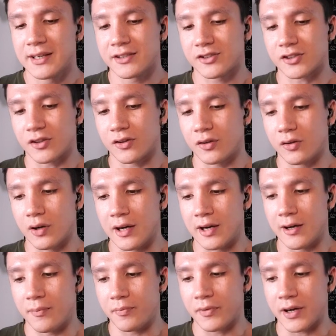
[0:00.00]
So
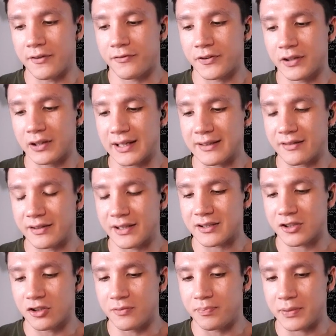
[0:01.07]
I feel like
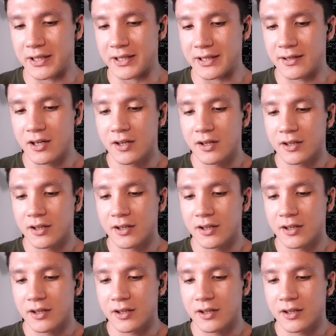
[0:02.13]
this could be,